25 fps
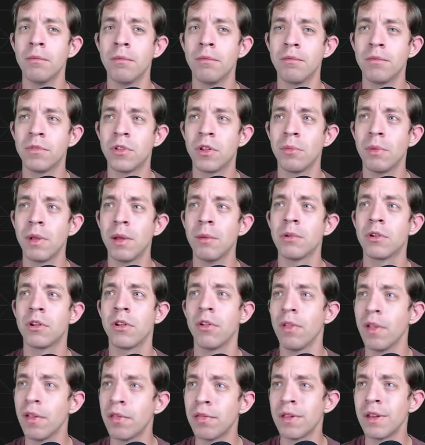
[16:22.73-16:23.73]
to be able to
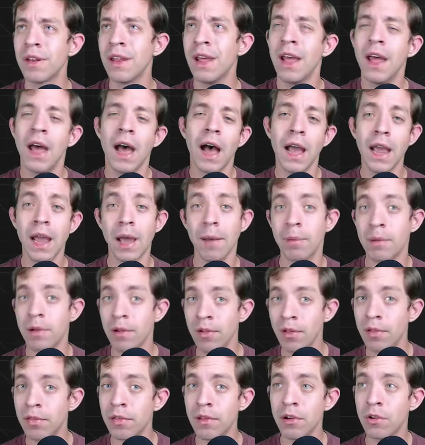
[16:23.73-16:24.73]
listen, I happen to
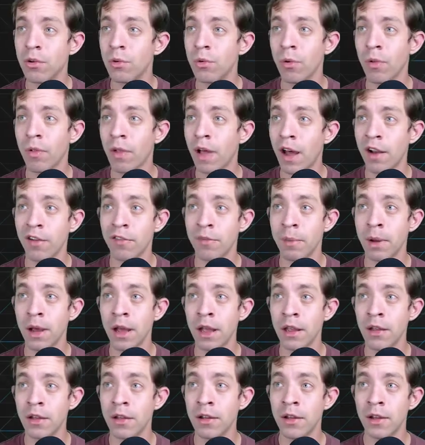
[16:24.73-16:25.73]
listen to a lot of
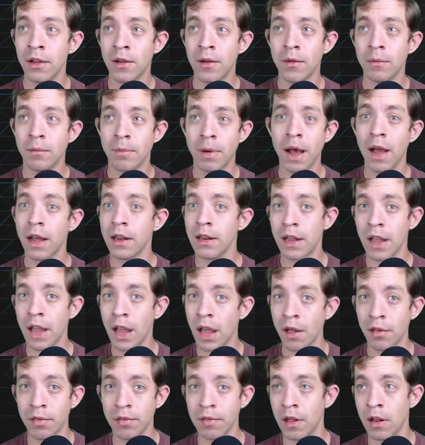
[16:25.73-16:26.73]
my
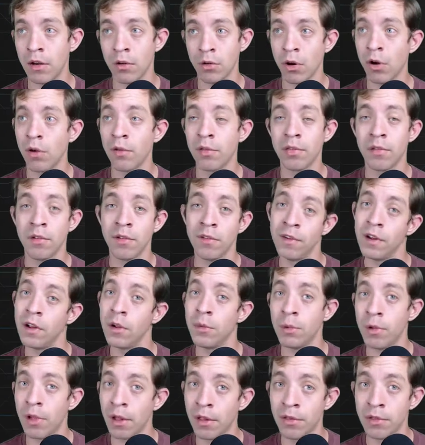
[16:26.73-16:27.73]
podcasts that are also
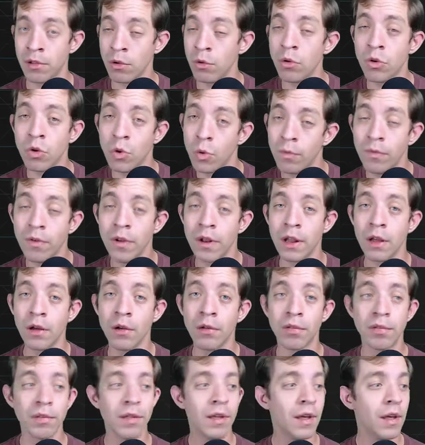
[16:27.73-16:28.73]
available as YouTube
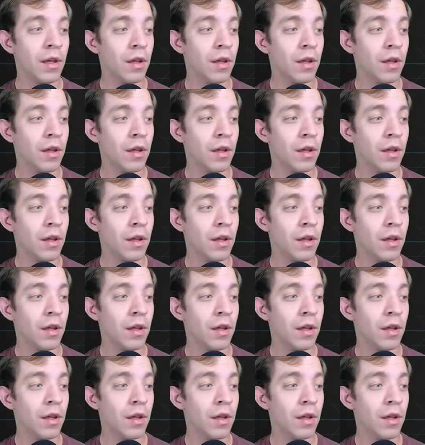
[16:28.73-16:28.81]
videos.